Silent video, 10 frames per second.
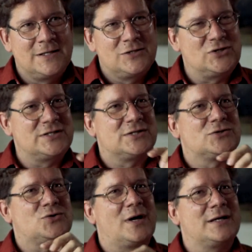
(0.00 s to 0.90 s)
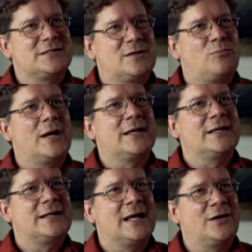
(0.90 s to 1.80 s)
Jesus tries to break it
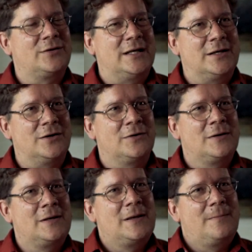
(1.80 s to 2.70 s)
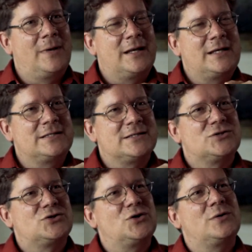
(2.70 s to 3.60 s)
down here, but he's
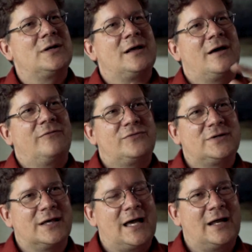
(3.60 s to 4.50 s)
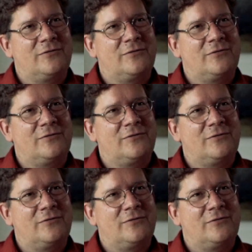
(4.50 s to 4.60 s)
astute enough to kind of